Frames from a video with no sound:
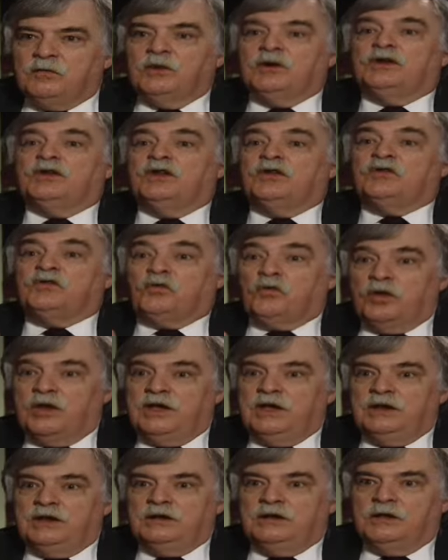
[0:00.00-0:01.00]
we're going to
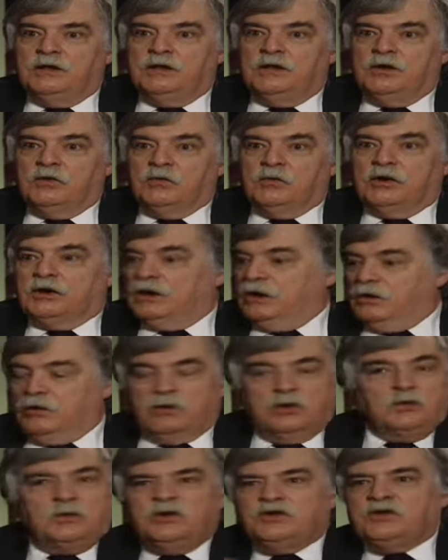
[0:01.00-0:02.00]
trade, we're going to
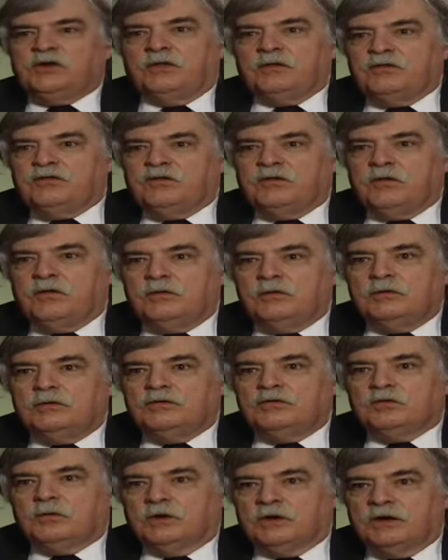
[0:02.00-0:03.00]
go to each other's
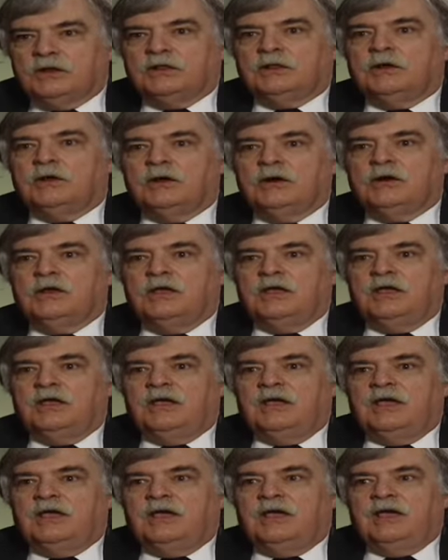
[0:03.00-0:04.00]
schools, we're going to learn.
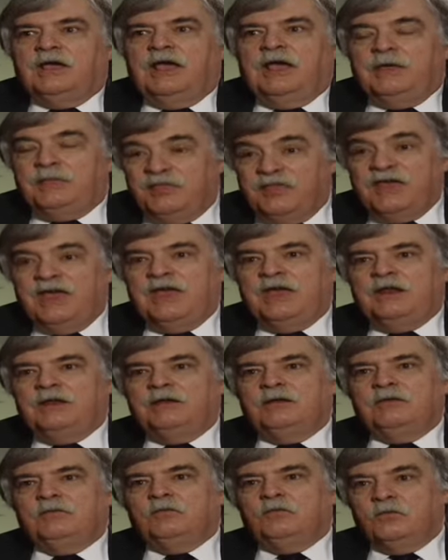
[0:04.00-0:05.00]
And then,
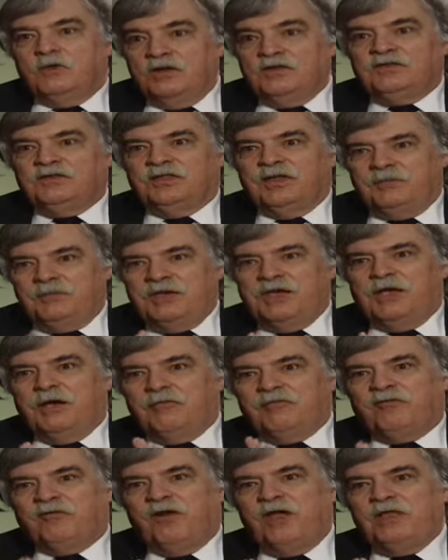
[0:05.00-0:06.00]
once they
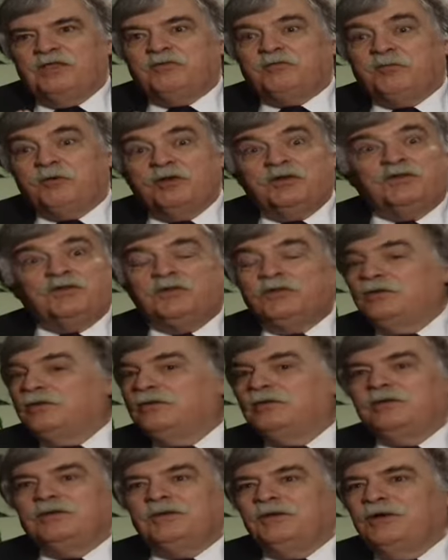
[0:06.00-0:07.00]
become friends, pretty
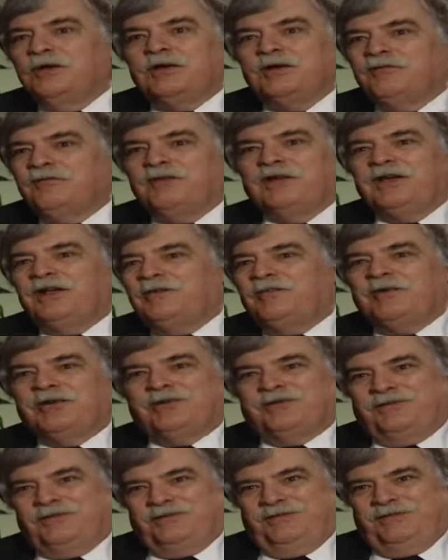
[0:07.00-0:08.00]
soon you're going to forget
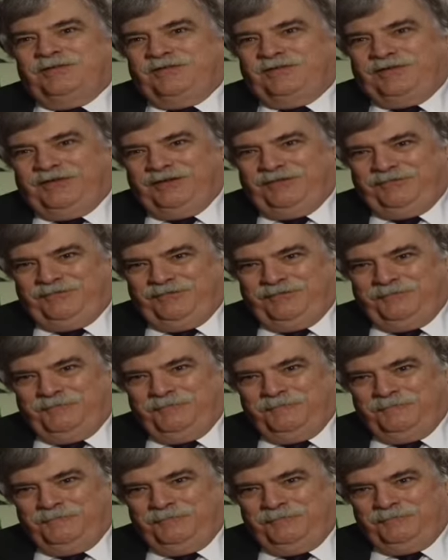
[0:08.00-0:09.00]
about all of this
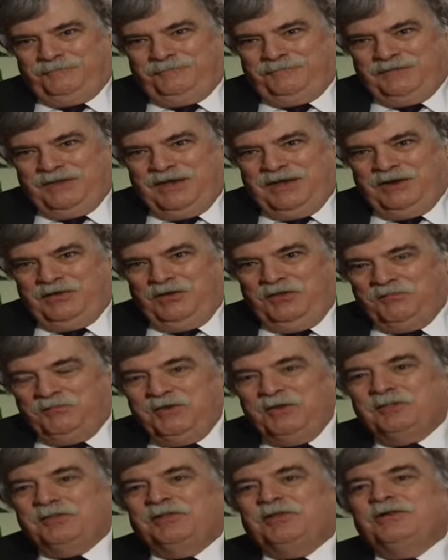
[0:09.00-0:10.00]
stuff. Once
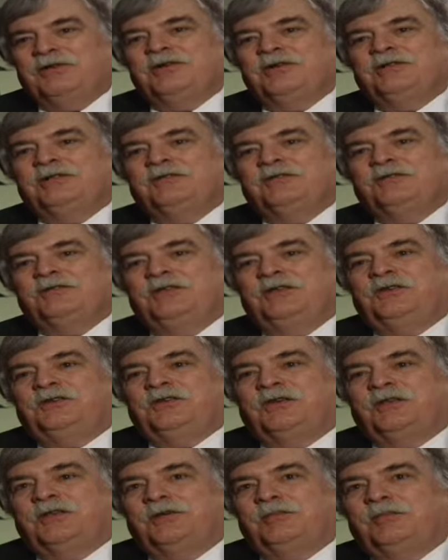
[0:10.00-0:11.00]
people learn to live with each
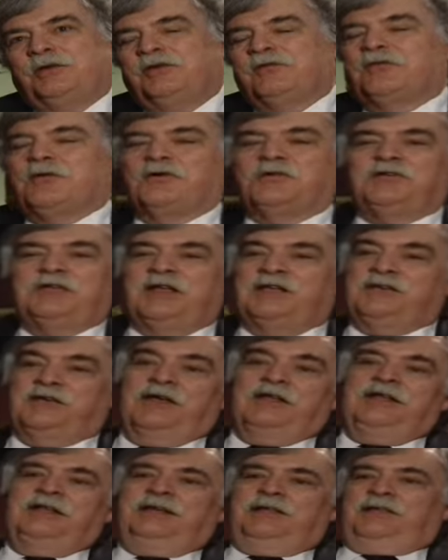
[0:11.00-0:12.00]
other. But of course, that's
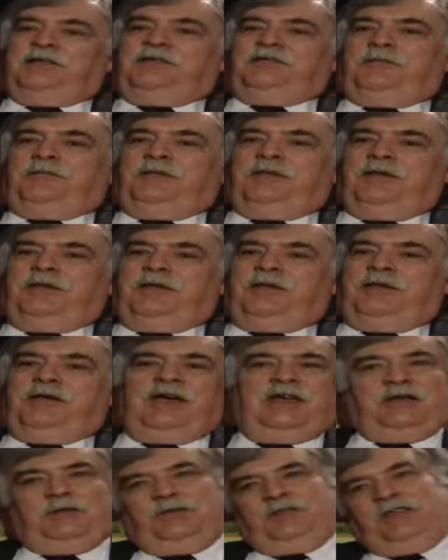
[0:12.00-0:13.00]
idealism.
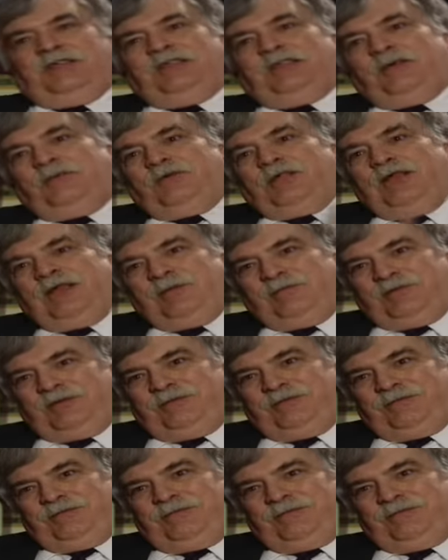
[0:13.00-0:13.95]
I don't think that will happen.